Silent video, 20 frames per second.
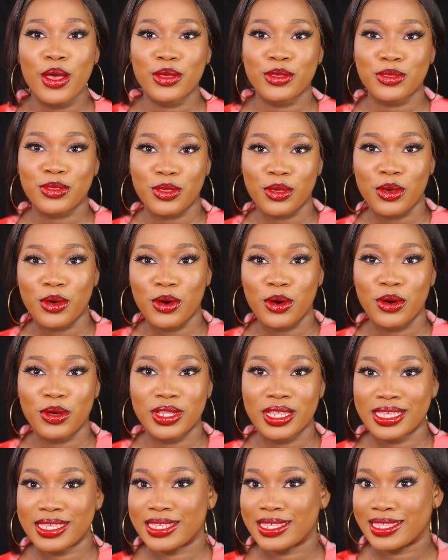So
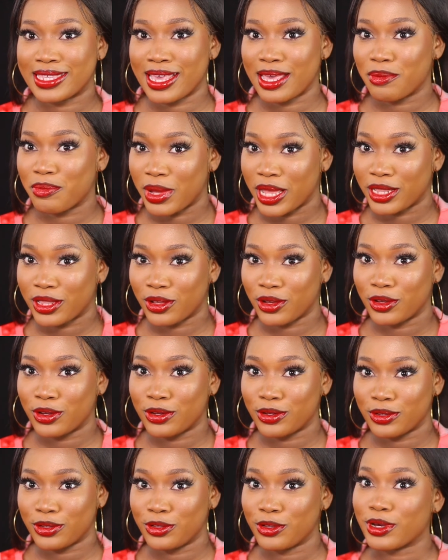this is a
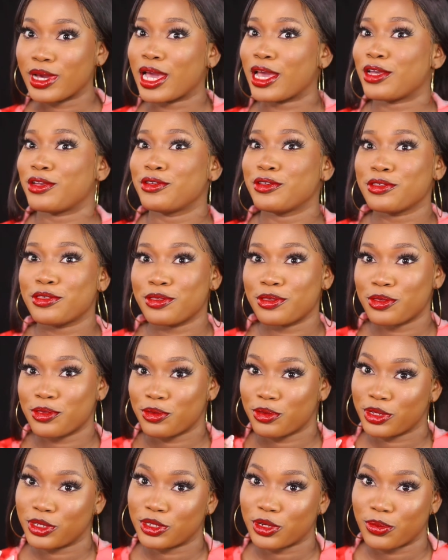method you can use to
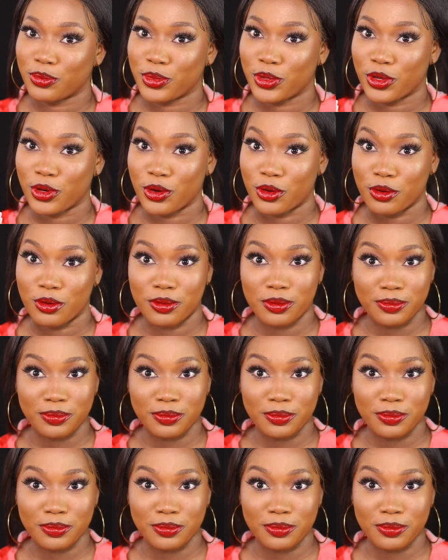switch up your